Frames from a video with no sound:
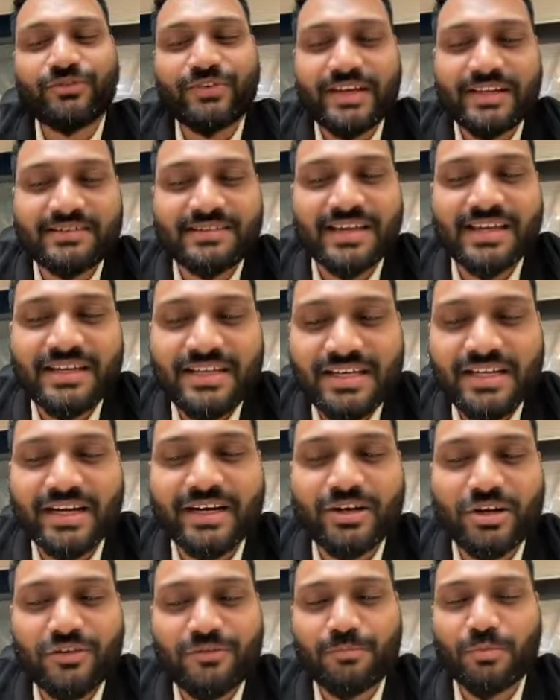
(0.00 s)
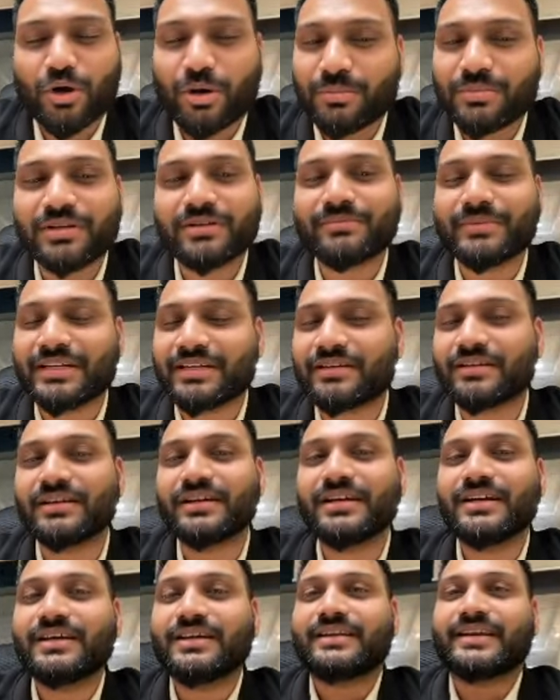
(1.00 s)
face any kind of problem in
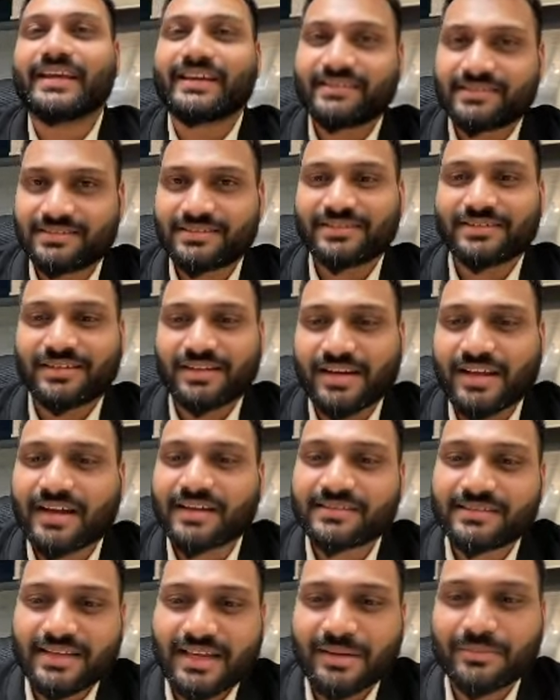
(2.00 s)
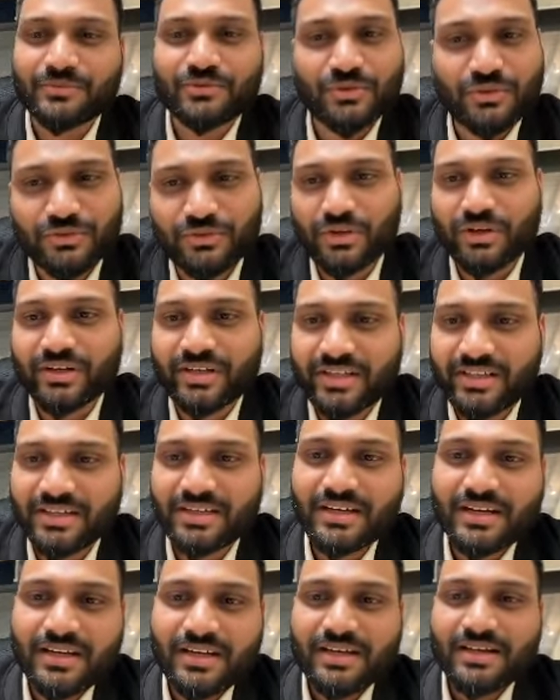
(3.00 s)
next class. I'm so sorry.
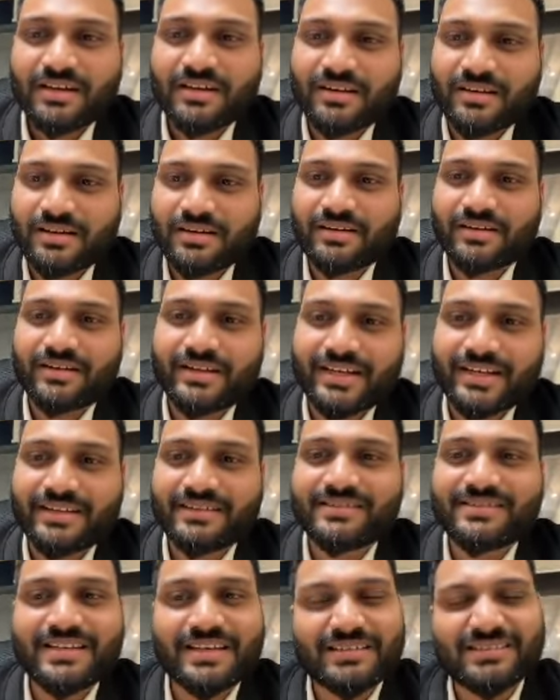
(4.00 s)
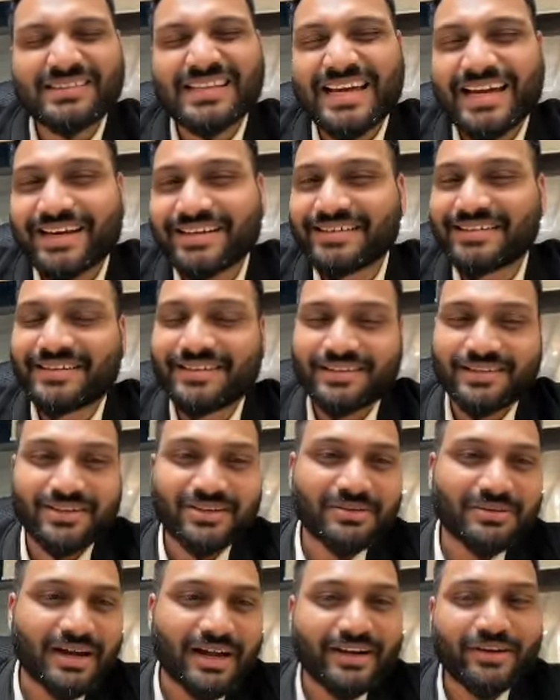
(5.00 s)
It is just that
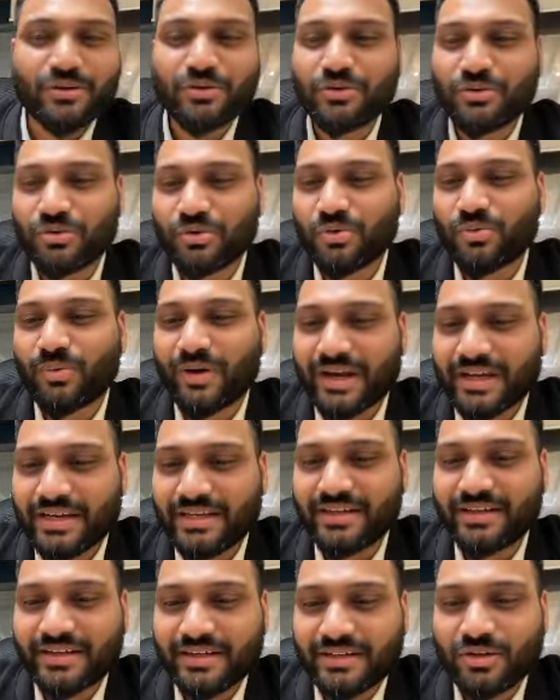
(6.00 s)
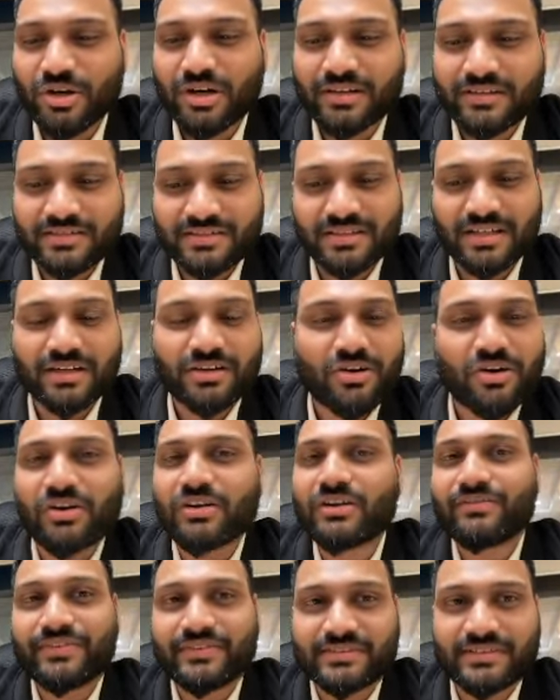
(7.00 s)
I don't know why it got stuck
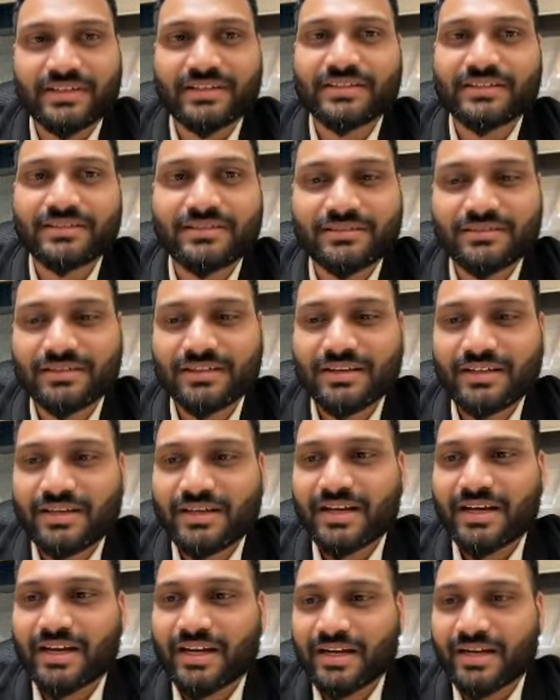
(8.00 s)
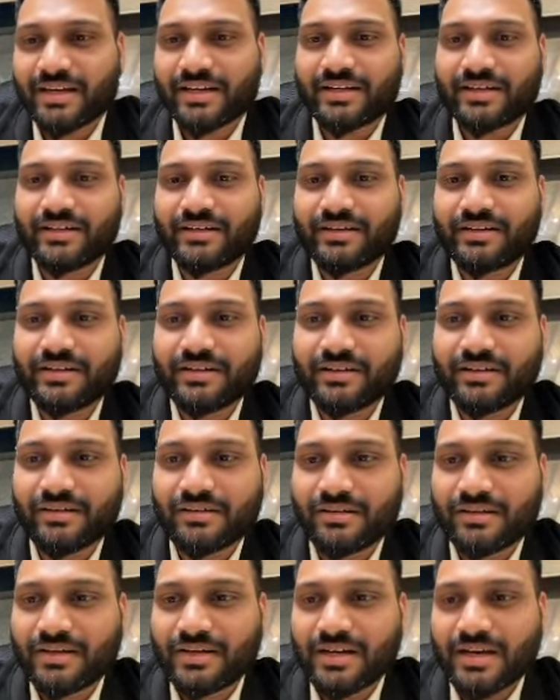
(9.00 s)
all of a sudden, and
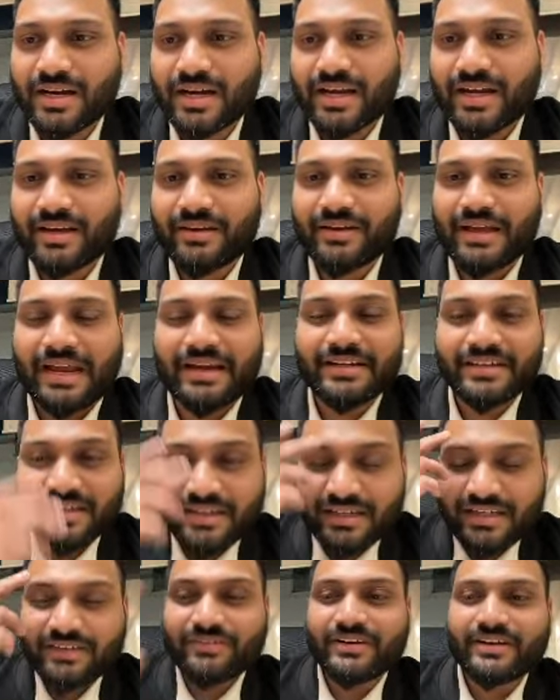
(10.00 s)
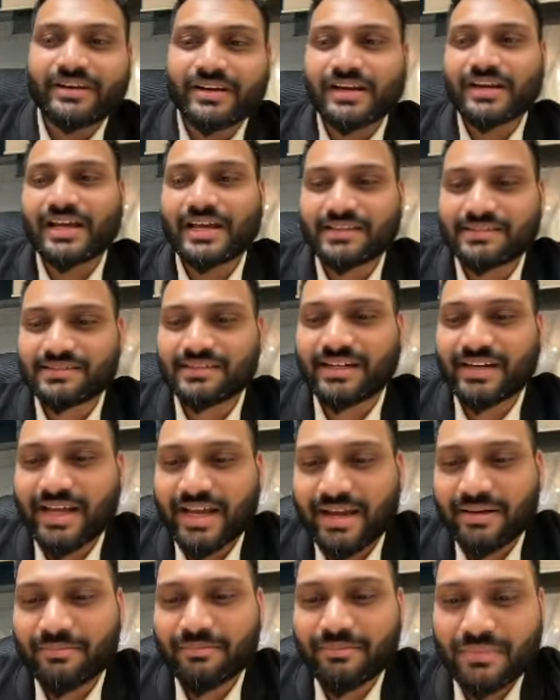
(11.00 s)
I didn't even realize that
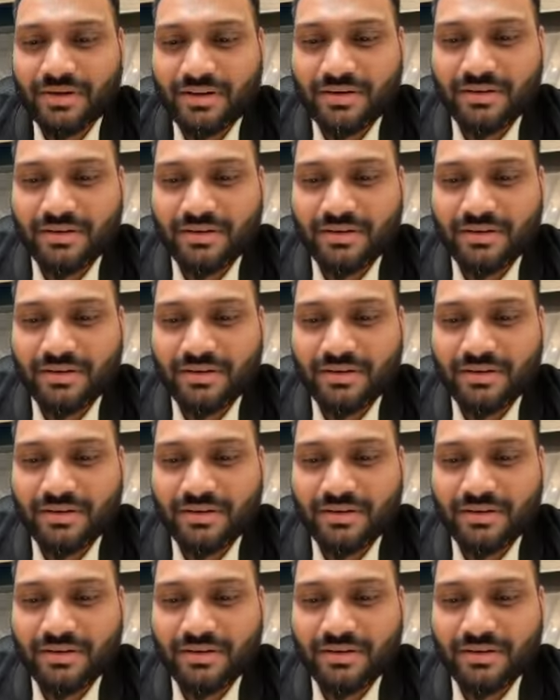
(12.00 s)
I'm